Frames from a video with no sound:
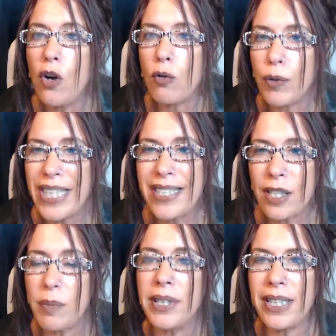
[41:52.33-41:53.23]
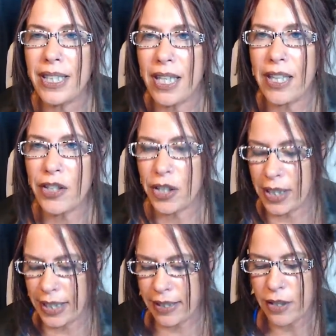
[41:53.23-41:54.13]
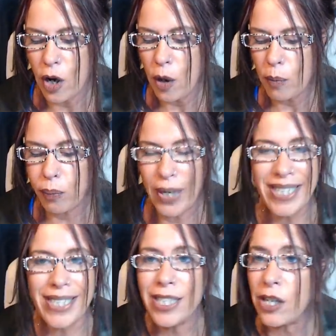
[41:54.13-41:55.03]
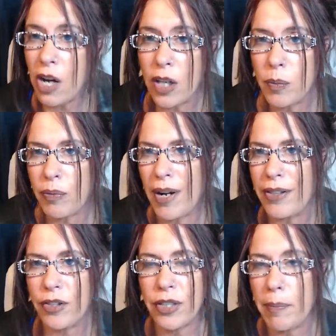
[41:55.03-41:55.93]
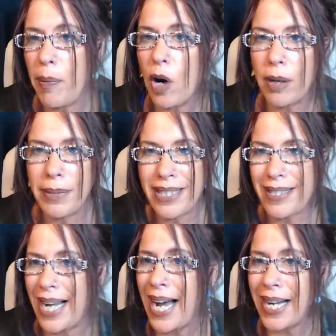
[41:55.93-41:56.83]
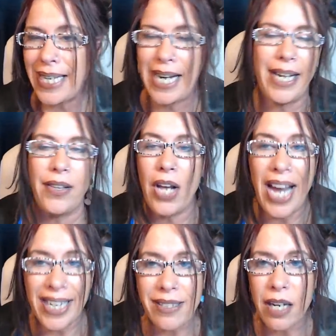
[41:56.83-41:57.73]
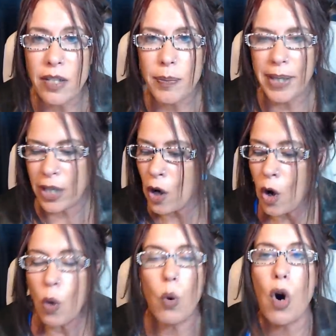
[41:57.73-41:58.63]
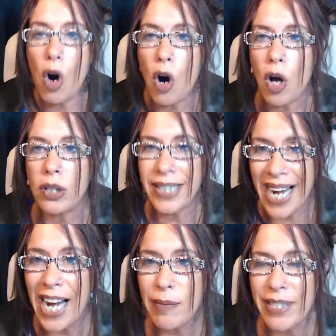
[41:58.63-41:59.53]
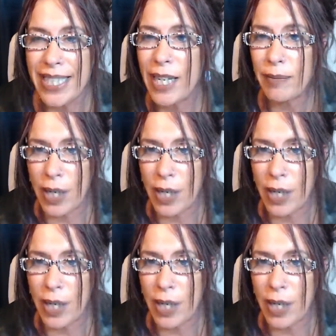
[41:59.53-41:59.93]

Reasonable deduction is Brendan and all the brothers and Barb and Scott and the ex-husband were all time stamped